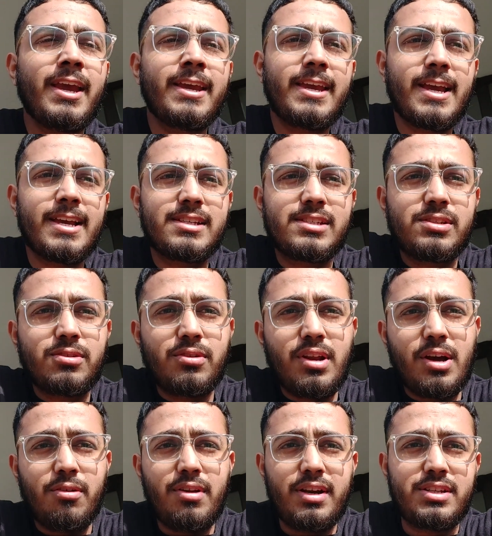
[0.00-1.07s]
yes, so
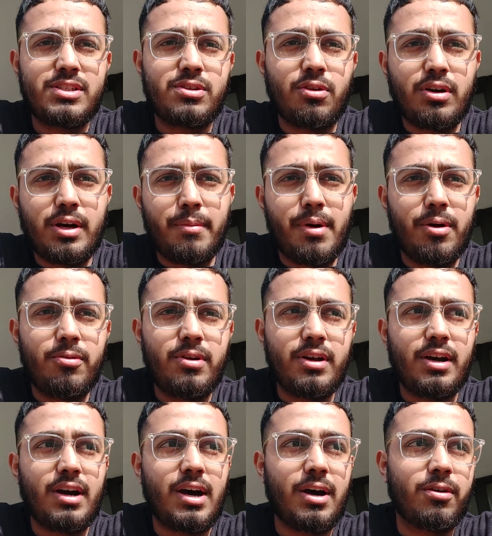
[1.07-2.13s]
now let's talk about
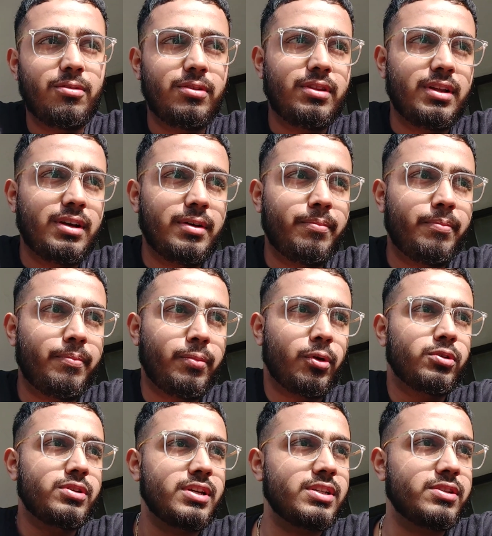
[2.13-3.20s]
how the
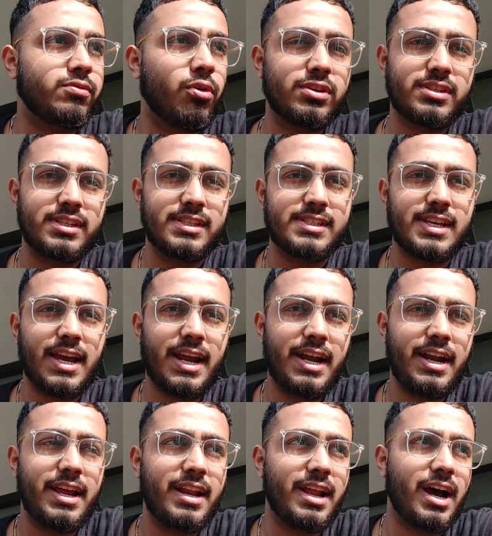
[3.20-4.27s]
process was
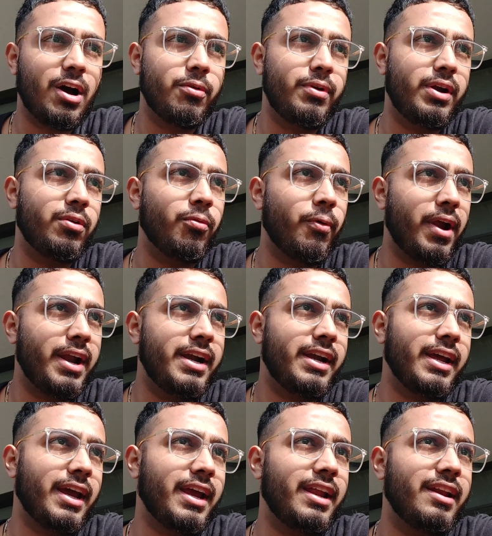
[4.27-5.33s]
inside and how it
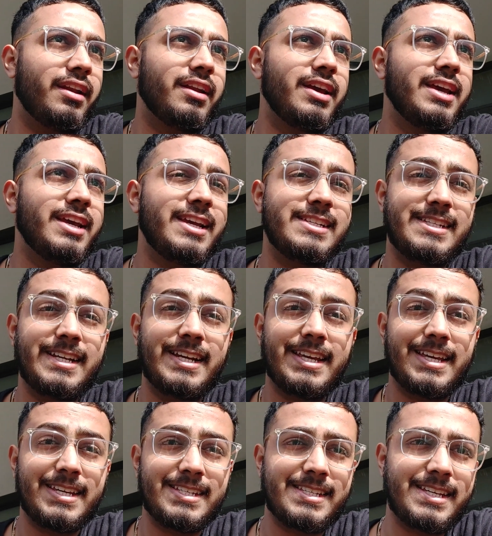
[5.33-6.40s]
went, and is it
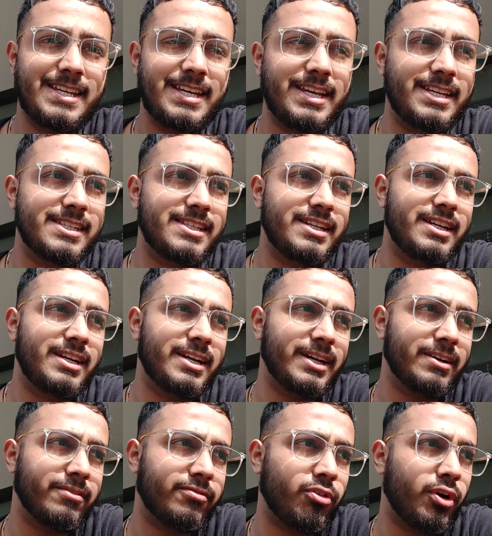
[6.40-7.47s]
easy, is it
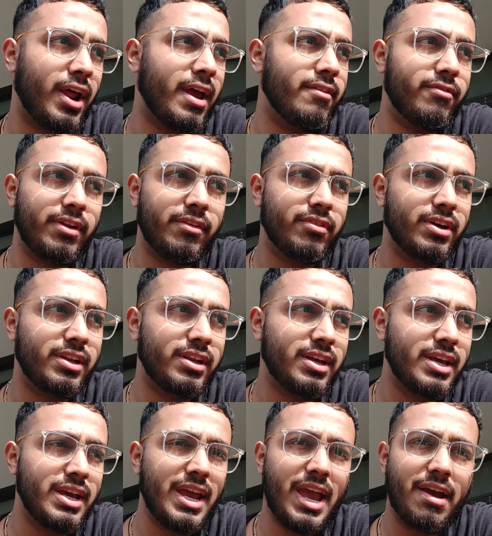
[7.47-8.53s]
for everyone
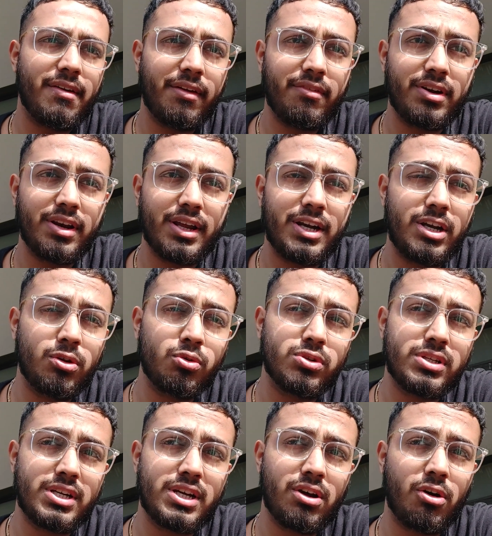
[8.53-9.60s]
can do
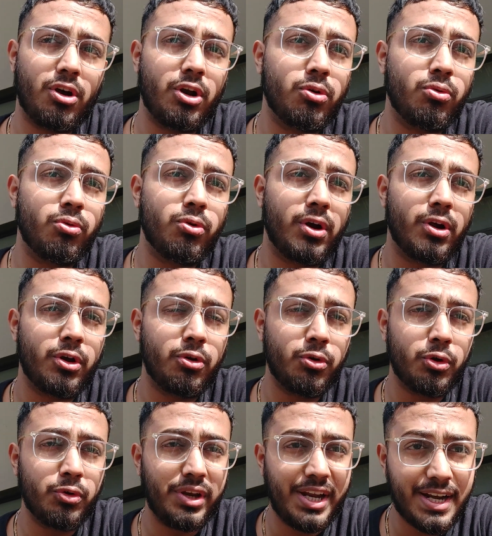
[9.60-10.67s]
it, or do
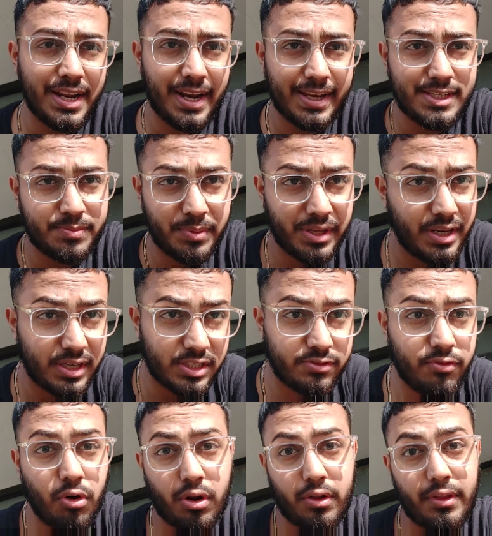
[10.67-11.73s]
you need an
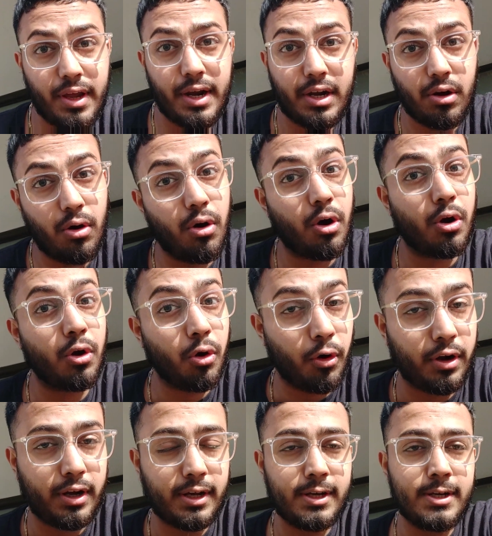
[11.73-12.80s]
experience for that or
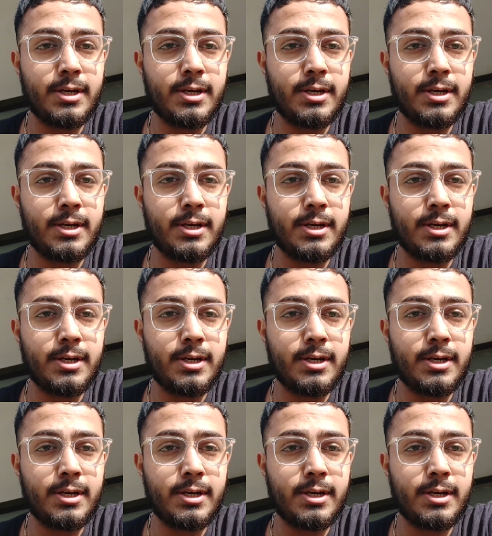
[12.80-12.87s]
not.